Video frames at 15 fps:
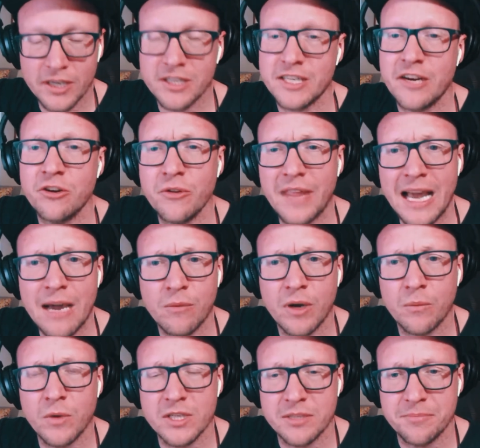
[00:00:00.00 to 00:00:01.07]
Because I know that
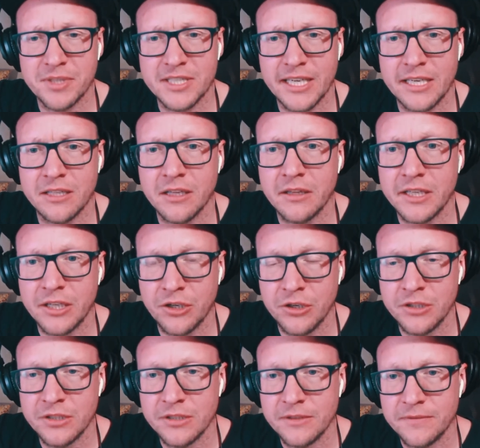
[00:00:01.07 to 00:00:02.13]
one wasn't particularly
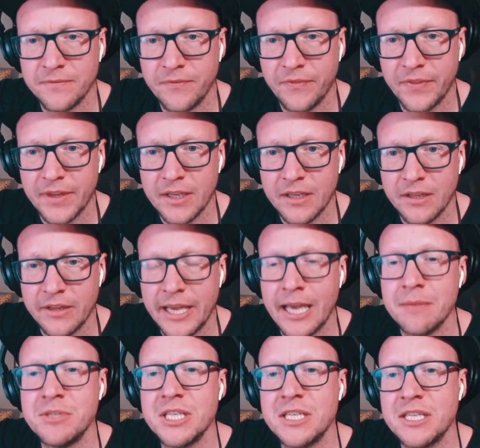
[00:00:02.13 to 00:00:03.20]
good. The
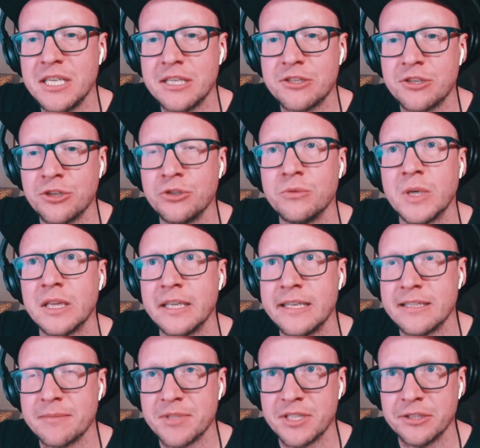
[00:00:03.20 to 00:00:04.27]
MGC2
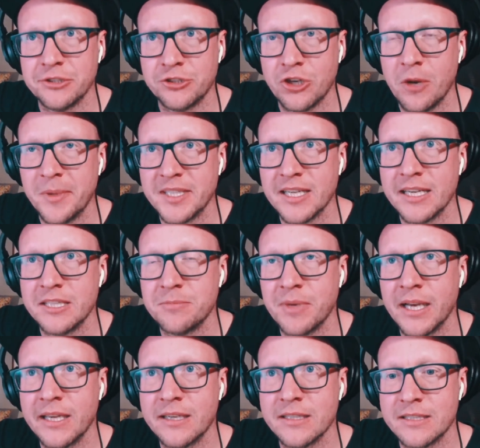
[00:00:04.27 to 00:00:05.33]
Elite, I'm still traumatized
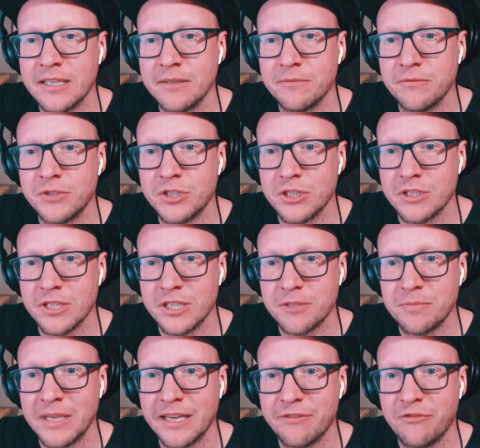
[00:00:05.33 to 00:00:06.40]
by because
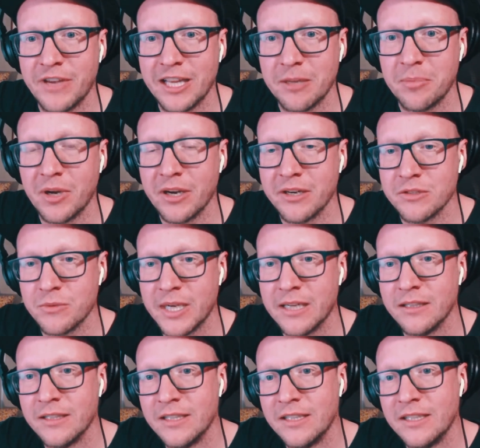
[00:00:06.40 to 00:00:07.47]
it fell apart as
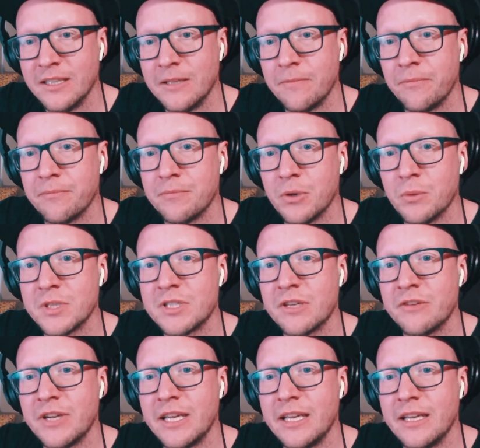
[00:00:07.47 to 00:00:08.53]
well. But was
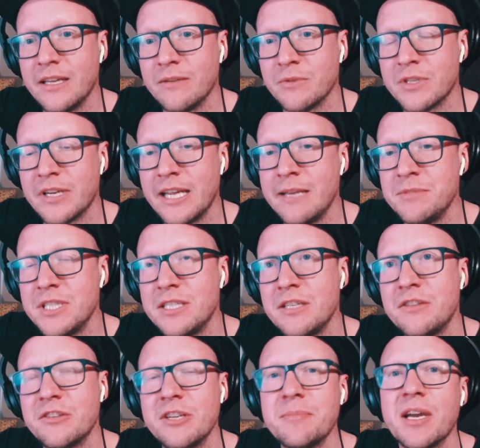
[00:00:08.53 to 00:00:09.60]
there a
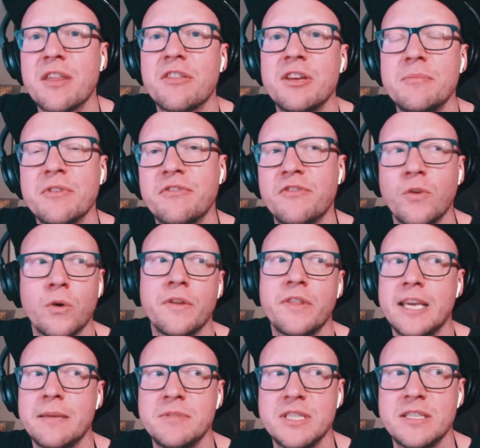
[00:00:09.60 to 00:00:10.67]
MGC 3x3 before
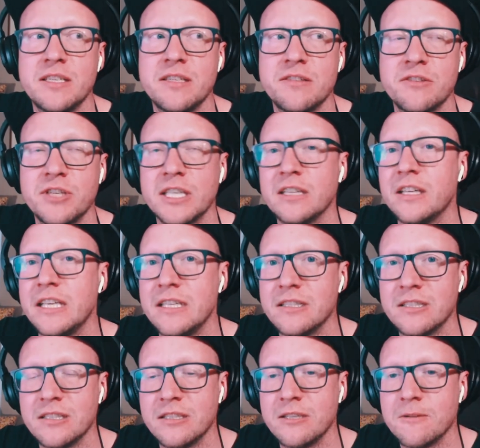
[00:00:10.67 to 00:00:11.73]
the MGC3
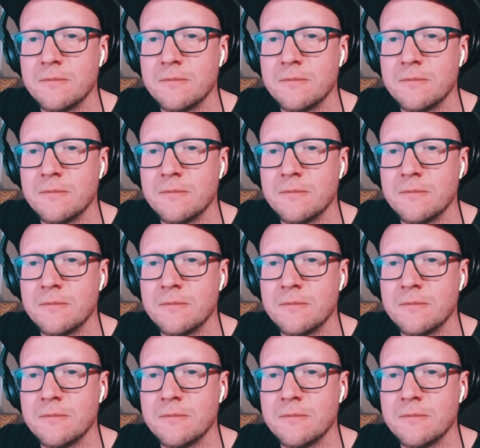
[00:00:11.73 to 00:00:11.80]
Elite?